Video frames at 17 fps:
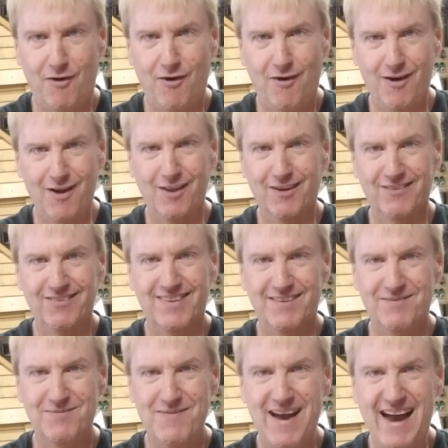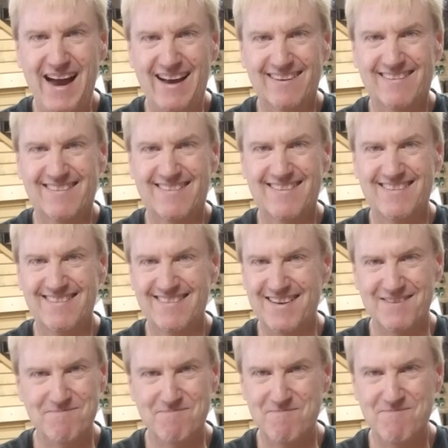all of the masks
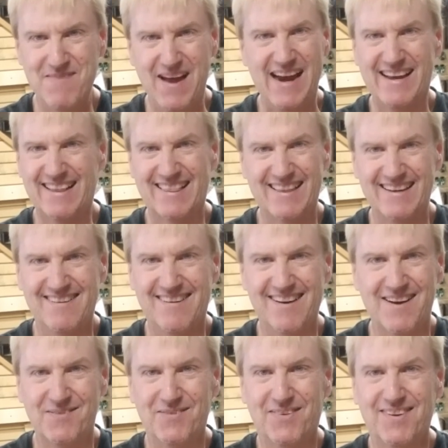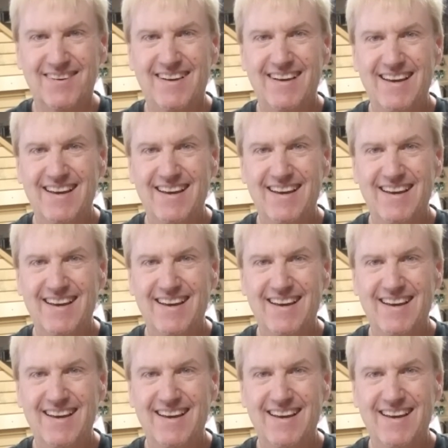to make the chips,